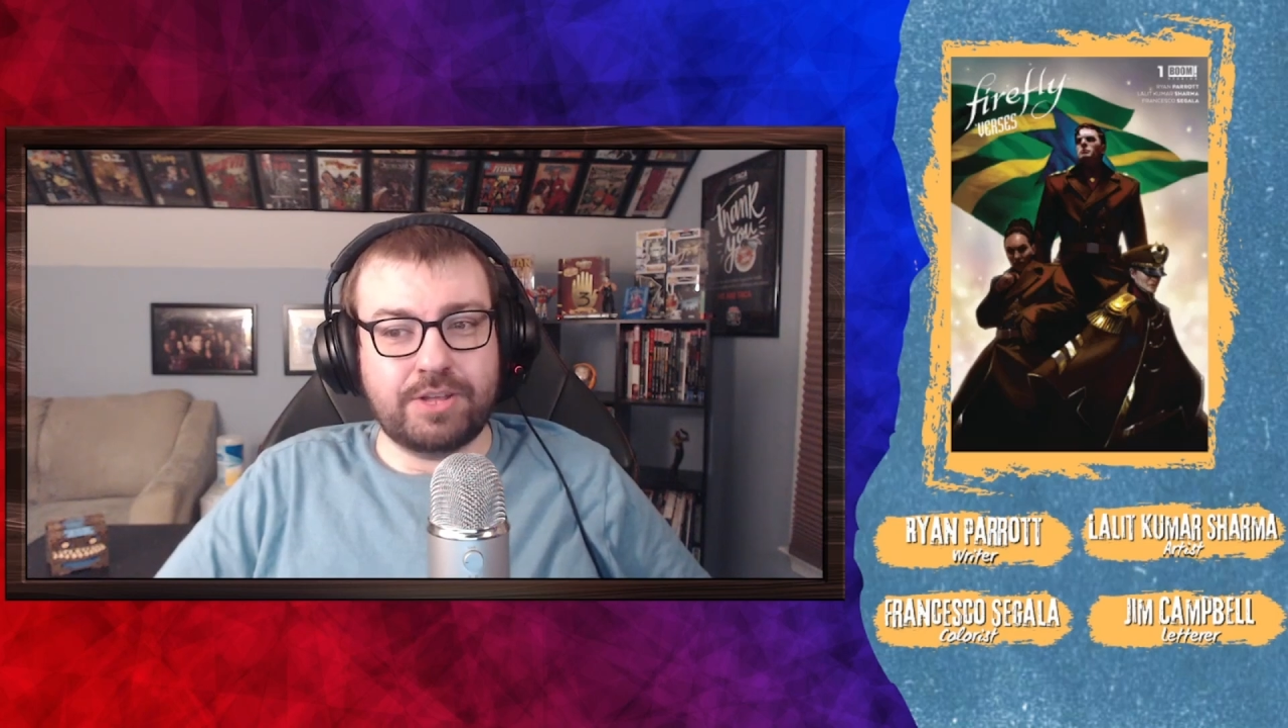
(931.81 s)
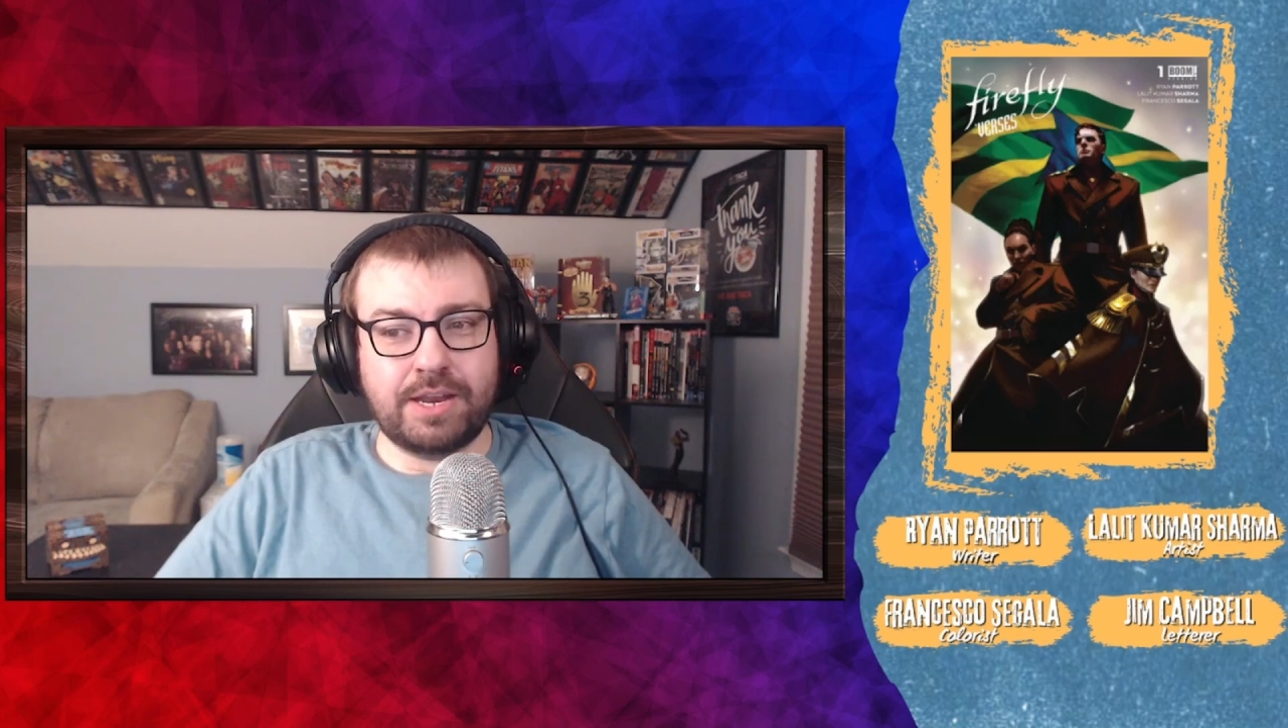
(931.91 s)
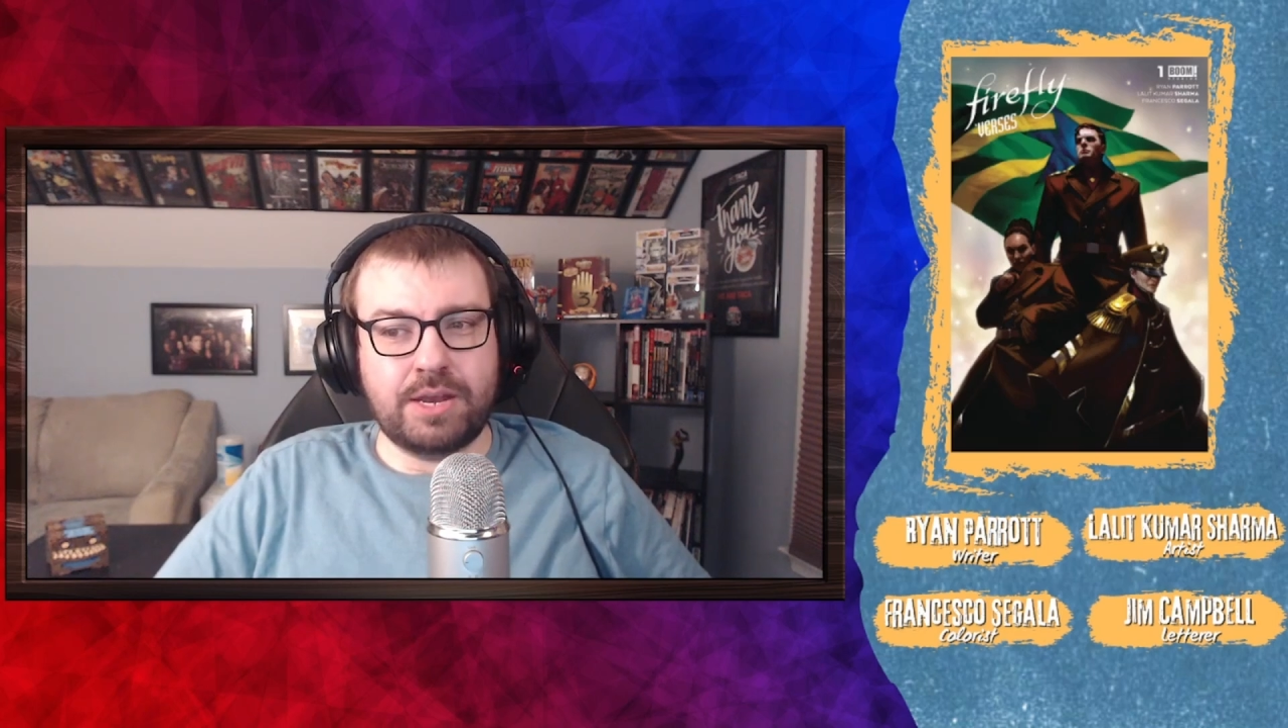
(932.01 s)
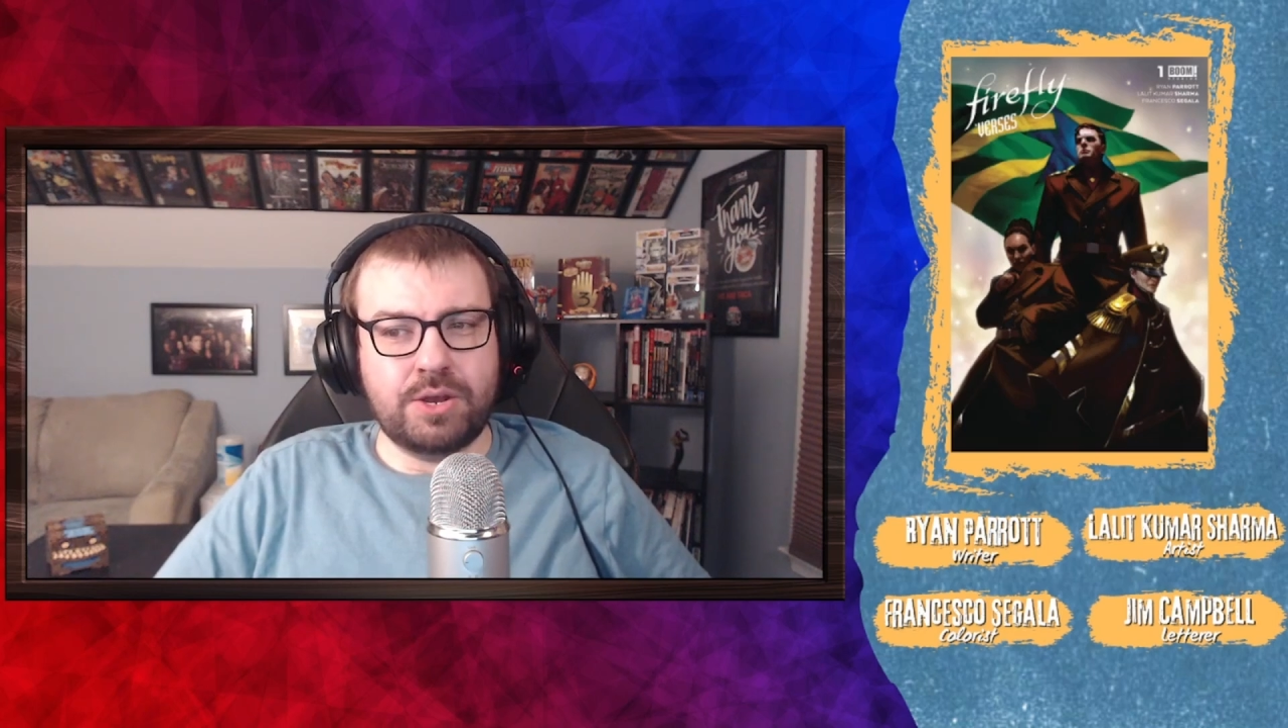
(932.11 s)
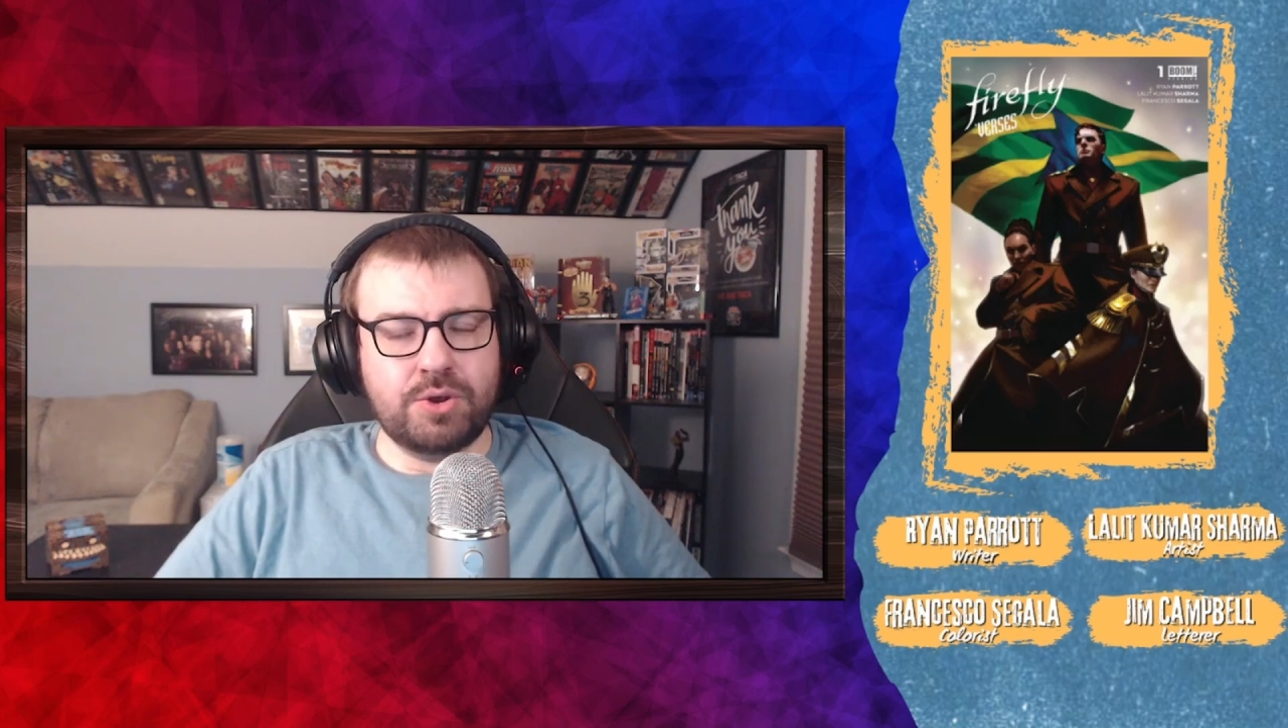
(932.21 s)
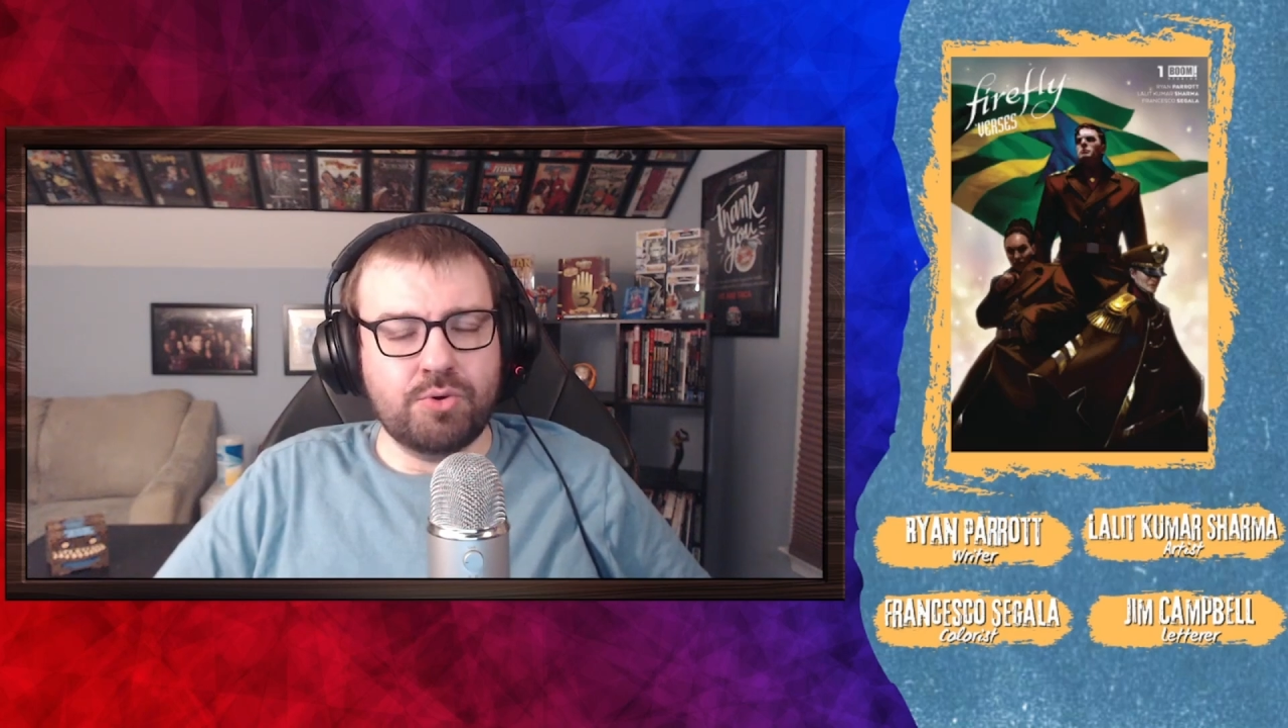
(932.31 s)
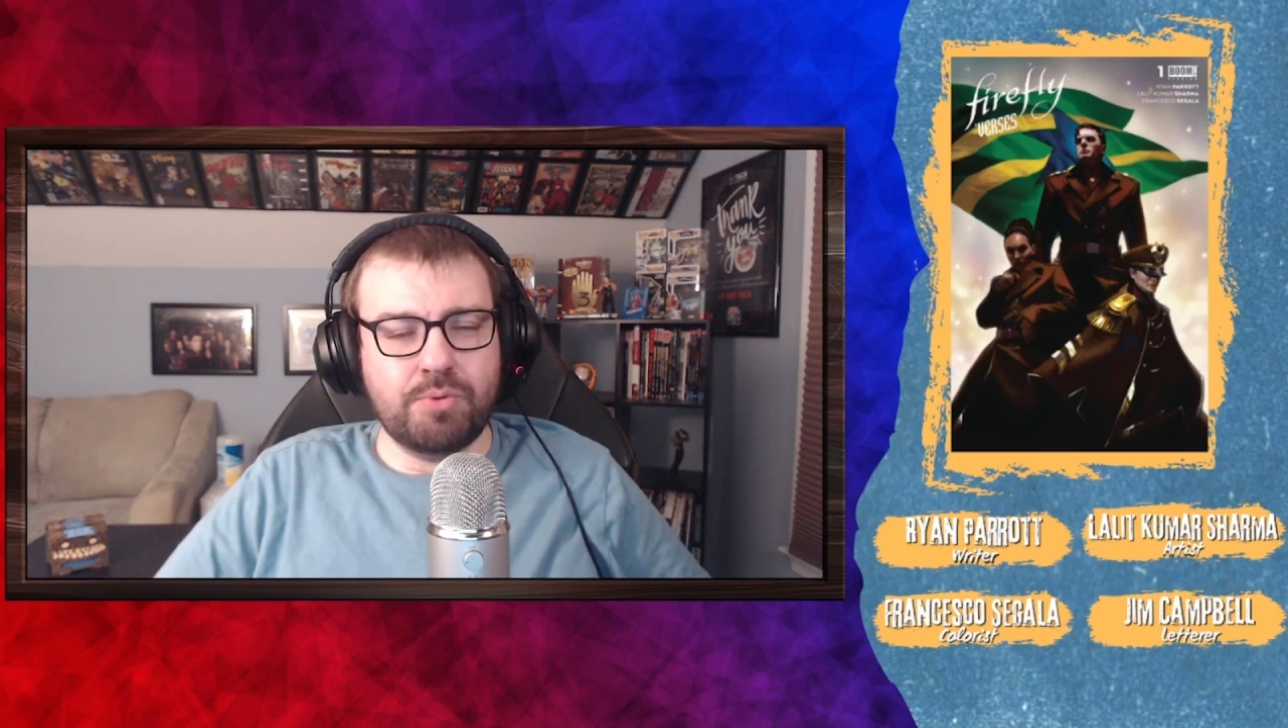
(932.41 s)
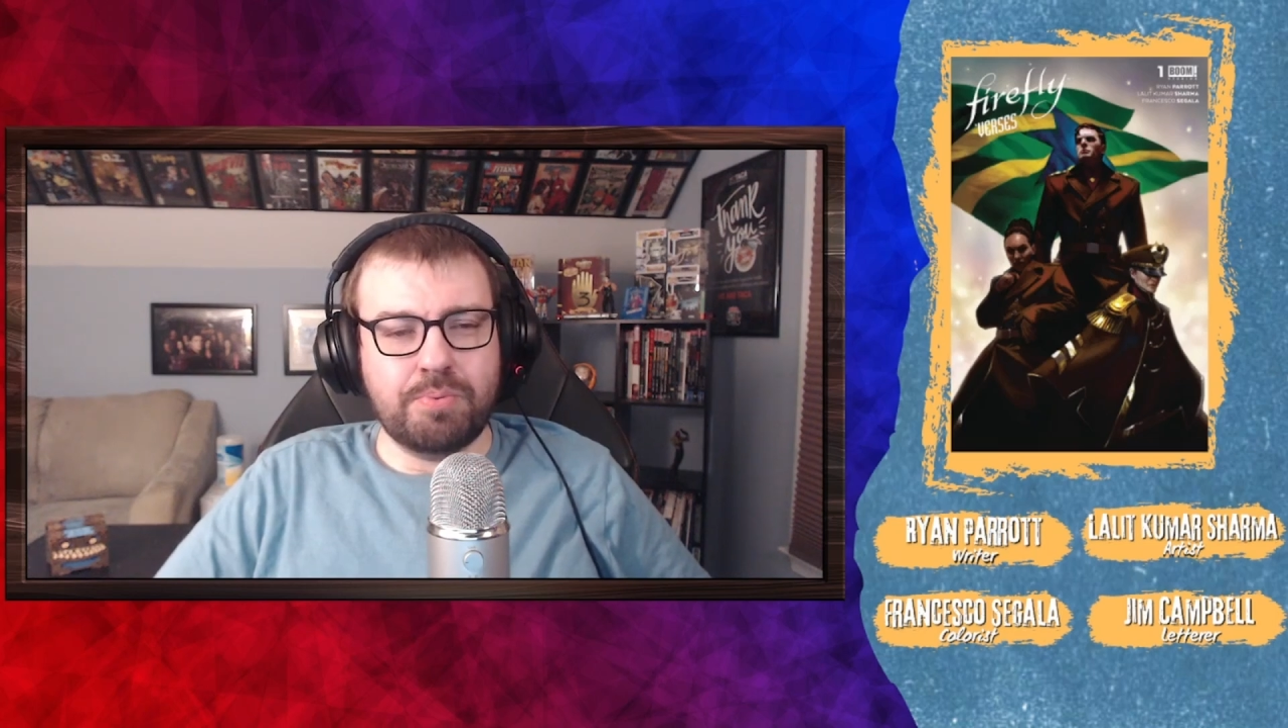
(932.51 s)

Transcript: and at no